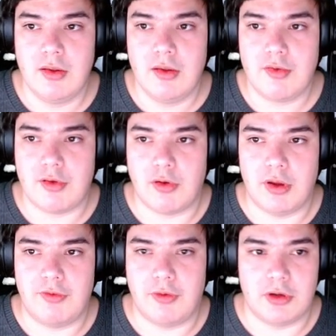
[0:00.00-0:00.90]

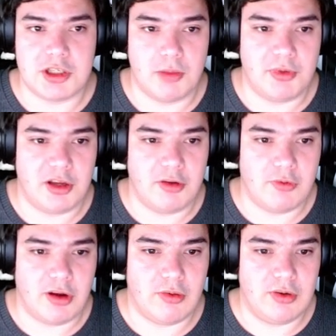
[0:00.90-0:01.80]
Sorry for jumping
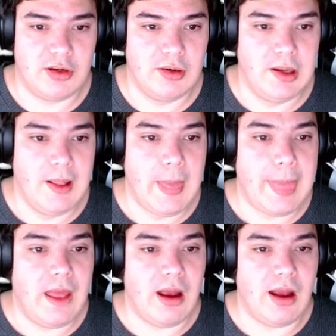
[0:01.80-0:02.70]
around.
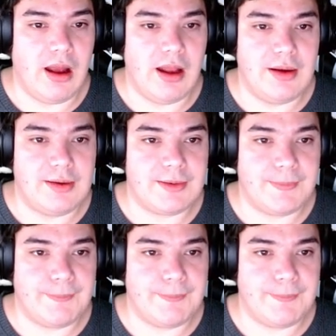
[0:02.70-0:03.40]
And